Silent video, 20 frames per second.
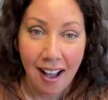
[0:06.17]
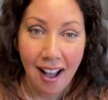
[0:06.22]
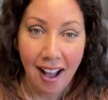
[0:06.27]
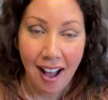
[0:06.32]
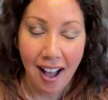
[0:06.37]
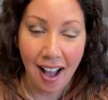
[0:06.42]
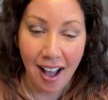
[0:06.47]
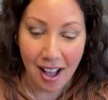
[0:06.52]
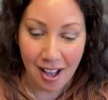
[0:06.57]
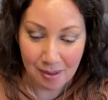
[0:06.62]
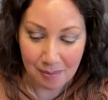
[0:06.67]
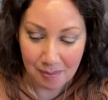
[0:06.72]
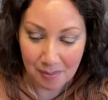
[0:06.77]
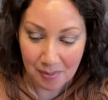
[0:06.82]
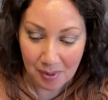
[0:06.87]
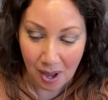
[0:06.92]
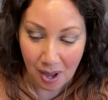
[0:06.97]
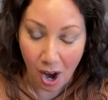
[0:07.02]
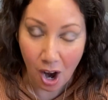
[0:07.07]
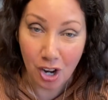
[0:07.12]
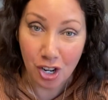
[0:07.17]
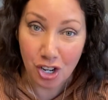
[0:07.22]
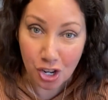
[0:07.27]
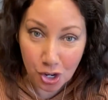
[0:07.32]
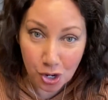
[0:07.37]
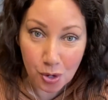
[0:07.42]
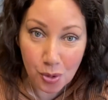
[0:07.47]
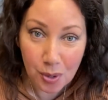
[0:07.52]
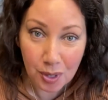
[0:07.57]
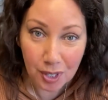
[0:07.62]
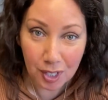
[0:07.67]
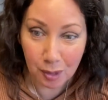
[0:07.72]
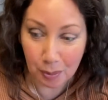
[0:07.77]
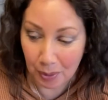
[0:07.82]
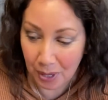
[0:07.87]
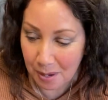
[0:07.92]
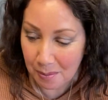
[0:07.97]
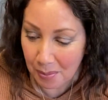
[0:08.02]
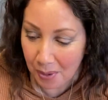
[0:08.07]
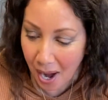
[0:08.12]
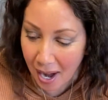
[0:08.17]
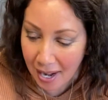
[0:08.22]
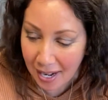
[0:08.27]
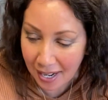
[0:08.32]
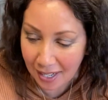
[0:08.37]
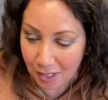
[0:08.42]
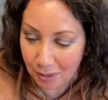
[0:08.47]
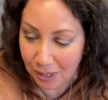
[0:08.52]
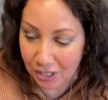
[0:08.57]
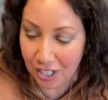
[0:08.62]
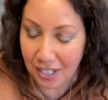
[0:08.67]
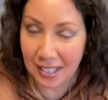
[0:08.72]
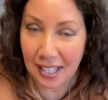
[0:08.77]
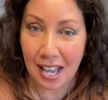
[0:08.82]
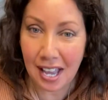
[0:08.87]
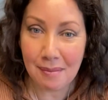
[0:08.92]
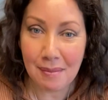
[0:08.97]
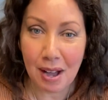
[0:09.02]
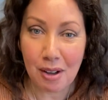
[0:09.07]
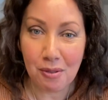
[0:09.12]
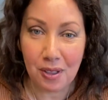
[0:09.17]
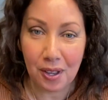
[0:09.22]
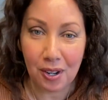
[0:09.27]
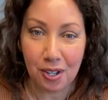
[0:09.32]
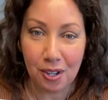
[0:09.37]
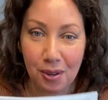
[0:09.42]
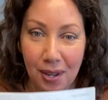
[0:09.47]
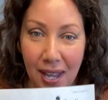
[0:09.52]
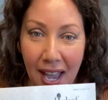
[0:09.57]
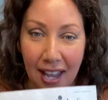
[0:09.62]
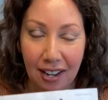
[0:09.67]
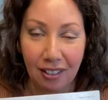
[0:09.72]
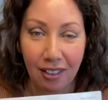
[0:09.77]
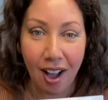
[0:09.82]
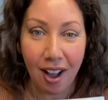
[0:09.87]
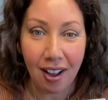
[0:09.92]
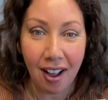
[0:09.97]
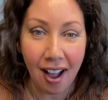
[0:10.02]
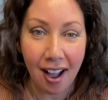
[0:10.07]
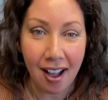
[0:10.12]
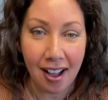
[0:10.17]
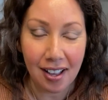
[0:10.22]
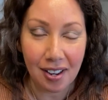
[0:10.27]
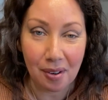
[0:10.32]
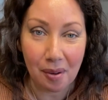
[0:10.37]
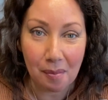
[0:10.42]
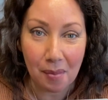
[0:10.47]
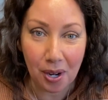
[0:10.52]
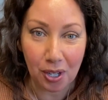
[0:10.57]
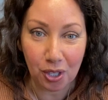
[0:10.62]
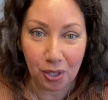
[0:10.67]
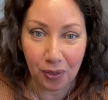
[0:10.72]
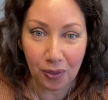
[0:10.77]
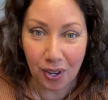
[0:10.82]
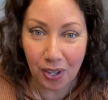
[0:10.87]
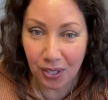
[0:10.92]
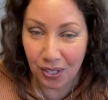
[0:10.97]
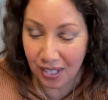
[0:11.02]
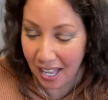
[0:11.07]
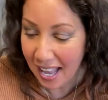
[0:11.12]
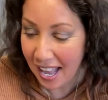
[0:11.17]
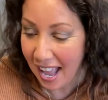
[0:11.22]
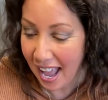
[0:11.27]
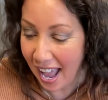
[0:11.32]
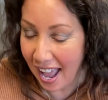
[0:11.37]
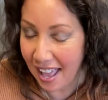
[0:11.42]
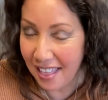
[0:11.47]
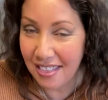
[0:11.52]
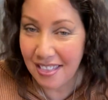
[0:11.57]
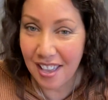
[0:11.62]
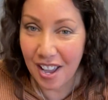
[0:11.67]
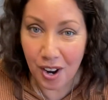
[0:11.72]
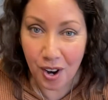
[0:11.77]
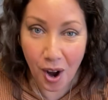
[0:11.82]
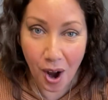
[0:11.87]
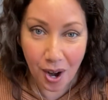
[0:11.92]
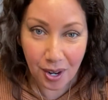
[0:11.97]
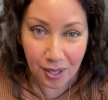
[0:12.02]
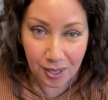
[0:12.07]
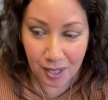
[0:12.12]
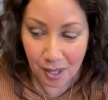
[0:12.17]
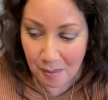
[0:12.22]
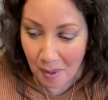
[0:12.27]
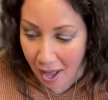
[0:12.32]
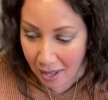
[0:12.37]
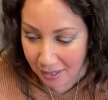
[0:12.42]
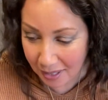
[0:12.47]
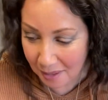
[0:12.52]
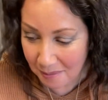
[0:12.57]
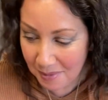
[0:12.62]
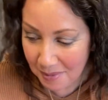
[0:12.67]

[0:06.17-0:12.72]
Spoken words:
our new spring products. We just came out with our new catalog on March 1st, and there are some awesome